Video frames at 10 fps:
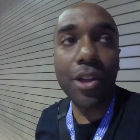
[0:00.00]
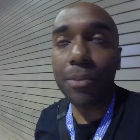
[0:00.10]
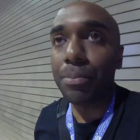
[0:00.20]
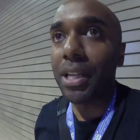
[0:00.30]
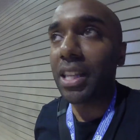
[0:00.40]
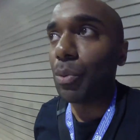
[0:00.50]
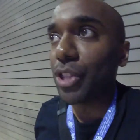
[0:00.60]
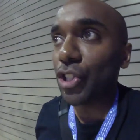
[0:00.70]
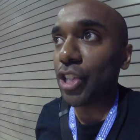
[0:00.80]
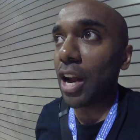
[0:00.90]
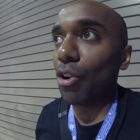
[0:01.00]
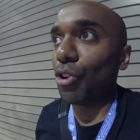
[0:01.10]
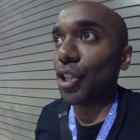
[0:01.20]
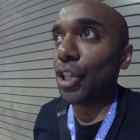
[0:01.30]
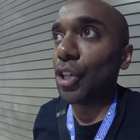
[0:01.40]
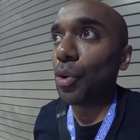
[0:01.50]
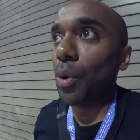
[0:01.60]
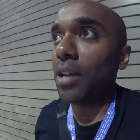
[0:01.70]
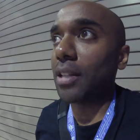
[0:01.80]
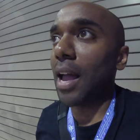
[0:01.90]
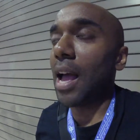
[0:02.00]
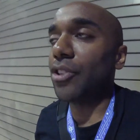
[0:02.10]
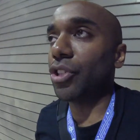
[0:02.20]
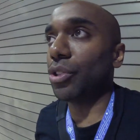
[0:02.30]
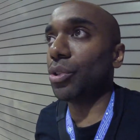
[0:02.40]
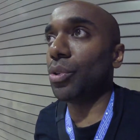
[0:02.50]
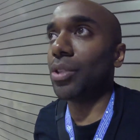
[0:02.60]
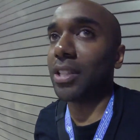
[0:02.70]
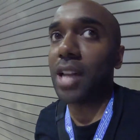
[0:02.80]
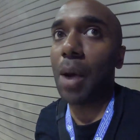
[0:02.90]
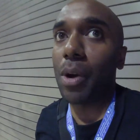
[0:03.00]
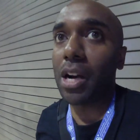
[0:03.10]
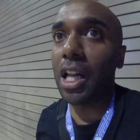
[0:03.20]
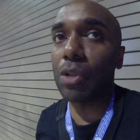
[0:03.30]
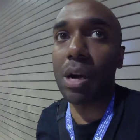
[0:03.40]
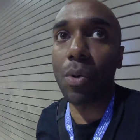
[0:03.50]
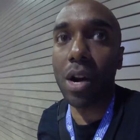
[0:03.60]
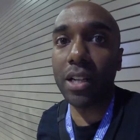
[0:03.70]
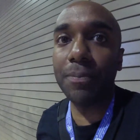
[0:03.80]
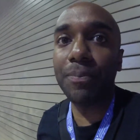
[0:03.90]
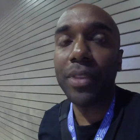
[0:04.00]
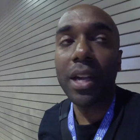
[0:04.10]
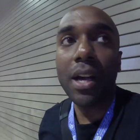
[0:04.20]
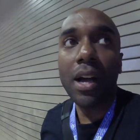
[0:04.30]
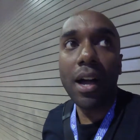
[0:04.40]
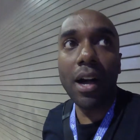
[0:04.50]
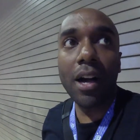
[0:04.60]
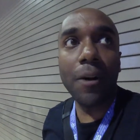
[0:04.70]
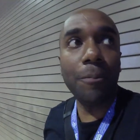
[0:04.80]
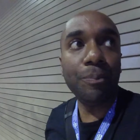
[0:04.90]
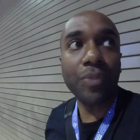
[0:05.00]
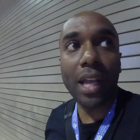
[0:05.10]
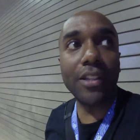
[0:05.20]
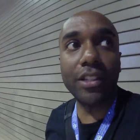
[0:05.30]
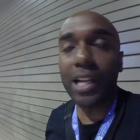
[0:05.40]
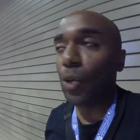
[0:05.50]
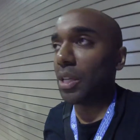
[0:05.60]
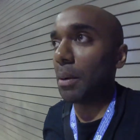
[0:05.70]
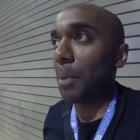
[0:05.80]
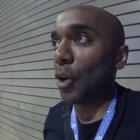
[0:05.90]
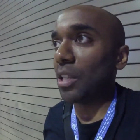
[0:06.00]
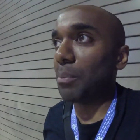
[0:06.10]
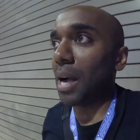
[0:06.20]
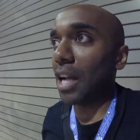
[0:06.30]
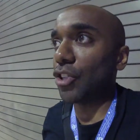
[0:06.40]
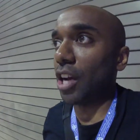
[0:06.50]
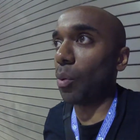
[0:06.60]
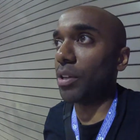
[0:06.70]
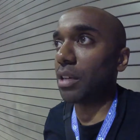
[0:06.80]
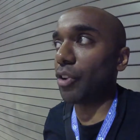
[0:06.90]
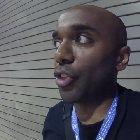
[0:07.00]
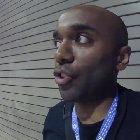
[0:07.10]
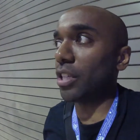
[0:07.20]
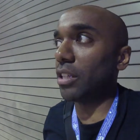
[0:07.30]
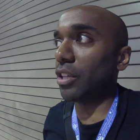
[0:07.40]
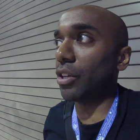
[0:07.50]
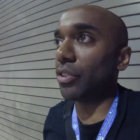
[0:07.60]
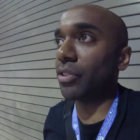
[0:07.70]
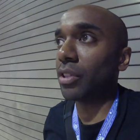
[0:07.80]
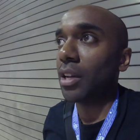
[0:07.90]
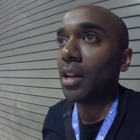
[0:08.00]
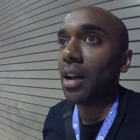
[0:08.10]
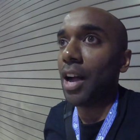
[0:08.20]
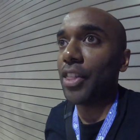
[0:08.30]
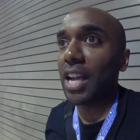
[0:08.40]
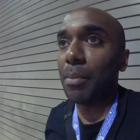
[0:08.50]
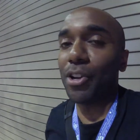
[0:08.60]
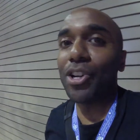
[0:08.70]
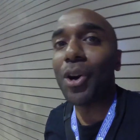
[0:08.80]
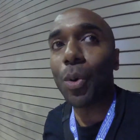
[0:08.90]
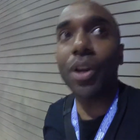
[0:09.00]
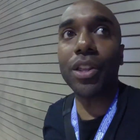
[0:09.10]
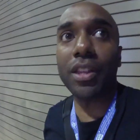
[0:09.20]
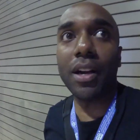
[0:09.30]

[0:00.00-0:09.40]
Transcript: the big thing with the chair earlier was I had to decide what color I wanted. And since I only apparently buy a chair once every 13 years, I think I better go with